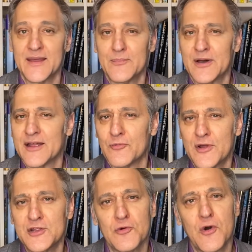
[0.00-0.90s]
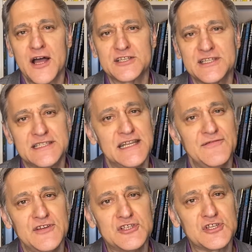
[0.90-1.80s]
But when you're watching
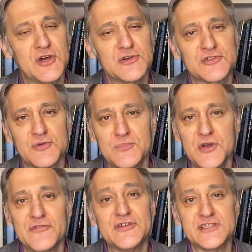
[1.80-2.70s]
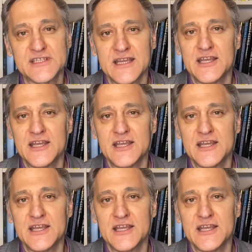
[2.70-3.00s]
TV shows or movies,